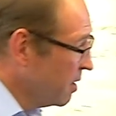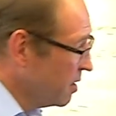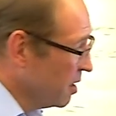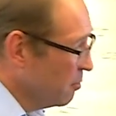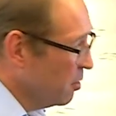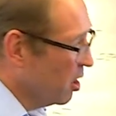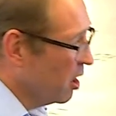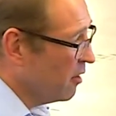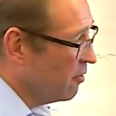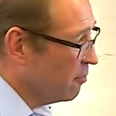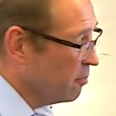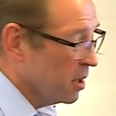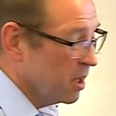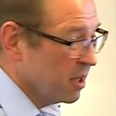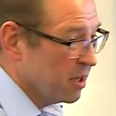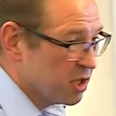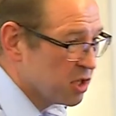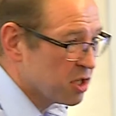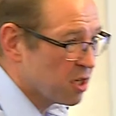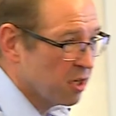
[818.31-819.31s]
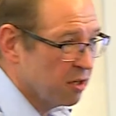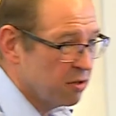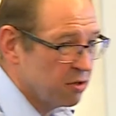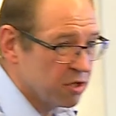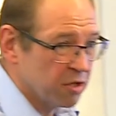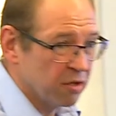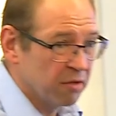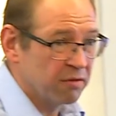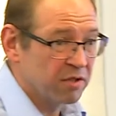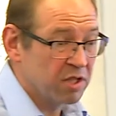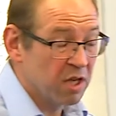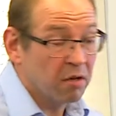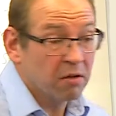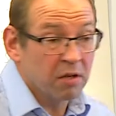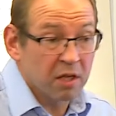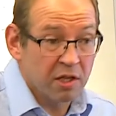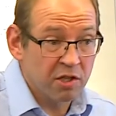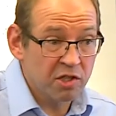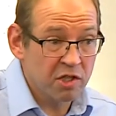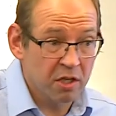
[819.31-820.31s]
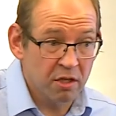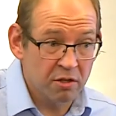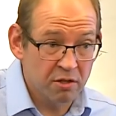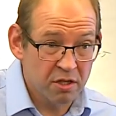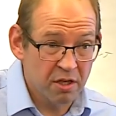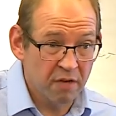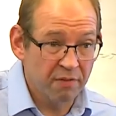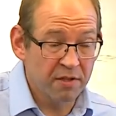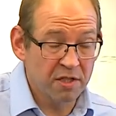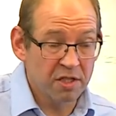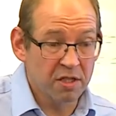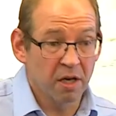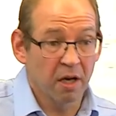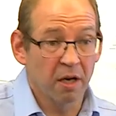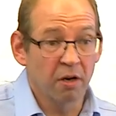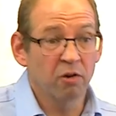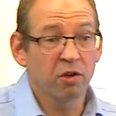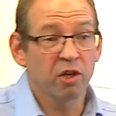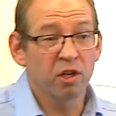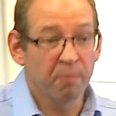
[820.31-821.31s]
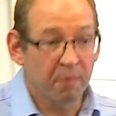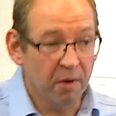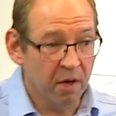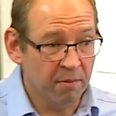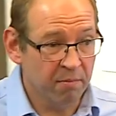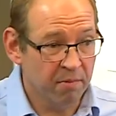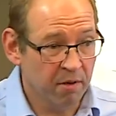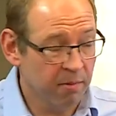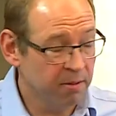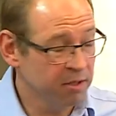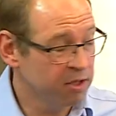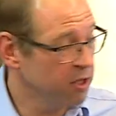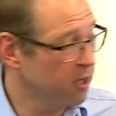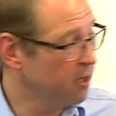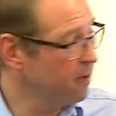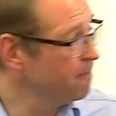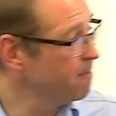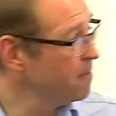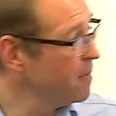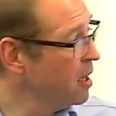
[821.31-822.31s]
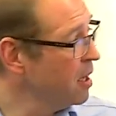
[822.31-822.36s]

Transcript: There might even be an exclusion, total exclusion if it's an unoccupied property,